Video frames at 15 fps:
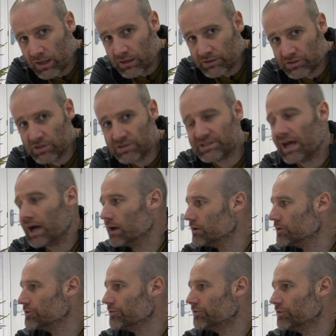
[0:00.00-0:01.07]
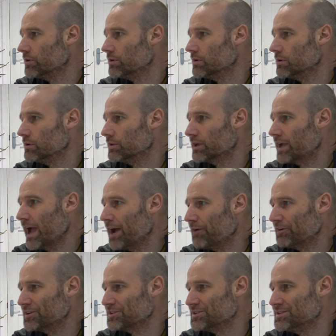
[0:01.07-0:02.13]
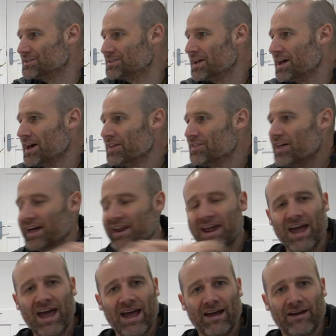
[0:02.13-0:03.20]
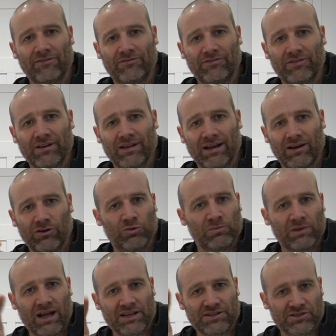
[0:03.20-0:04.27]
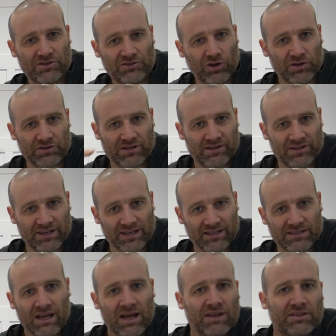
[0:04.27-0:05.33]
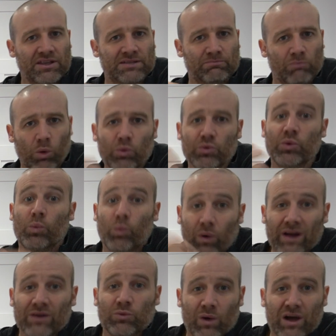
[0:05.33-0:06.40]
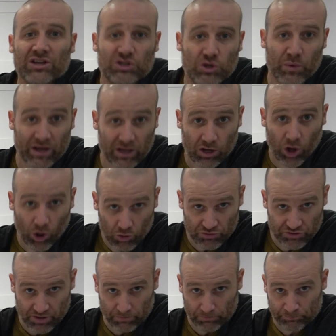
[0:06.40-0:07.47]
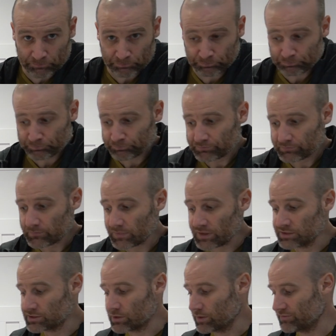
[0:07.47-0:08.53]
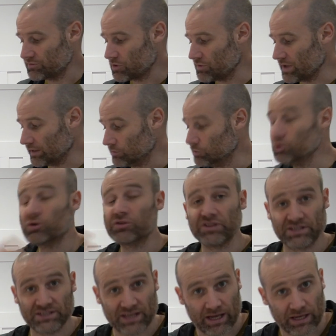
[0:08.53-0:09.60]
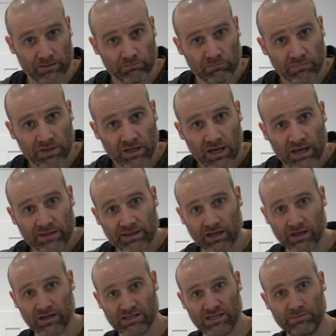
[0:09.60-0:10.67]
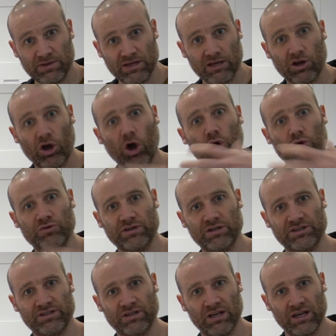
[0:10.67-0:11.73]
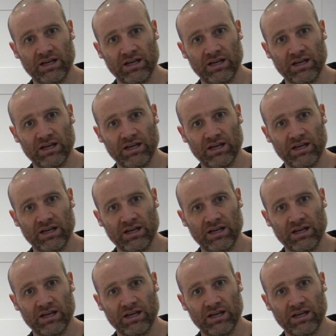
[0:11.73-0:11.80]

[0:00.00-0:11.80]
Turns out for the characters that have umlauts and dots and things, there's more than one way to encode them. So even though they look the same, they can actually be encoded